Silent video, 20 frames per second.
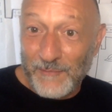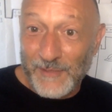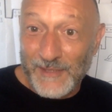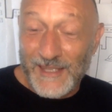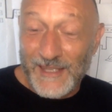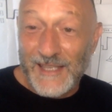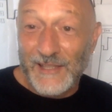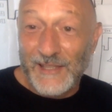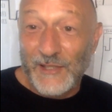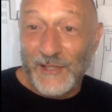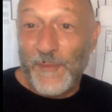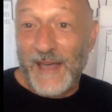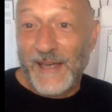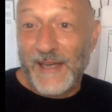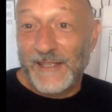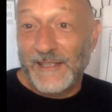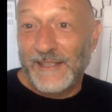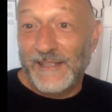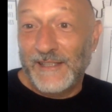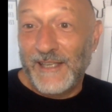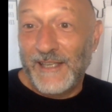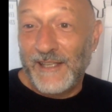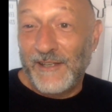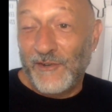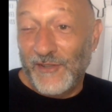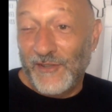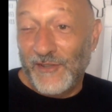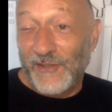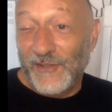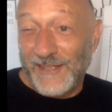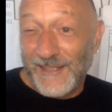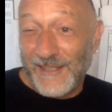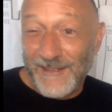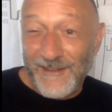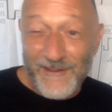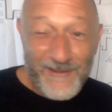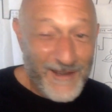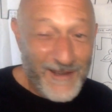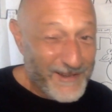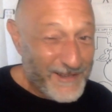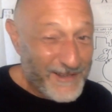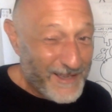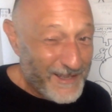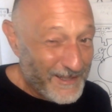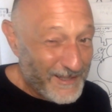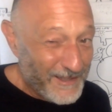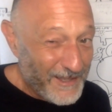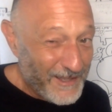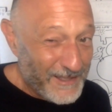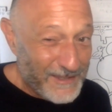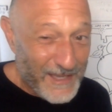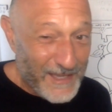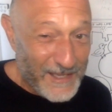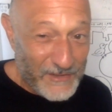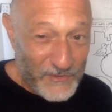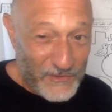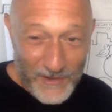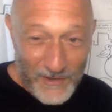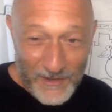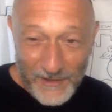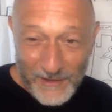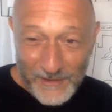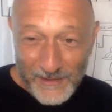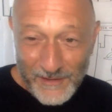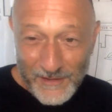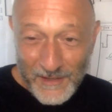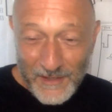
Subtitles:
but then they look back at it later and they think, oh, I kind of like that drawing.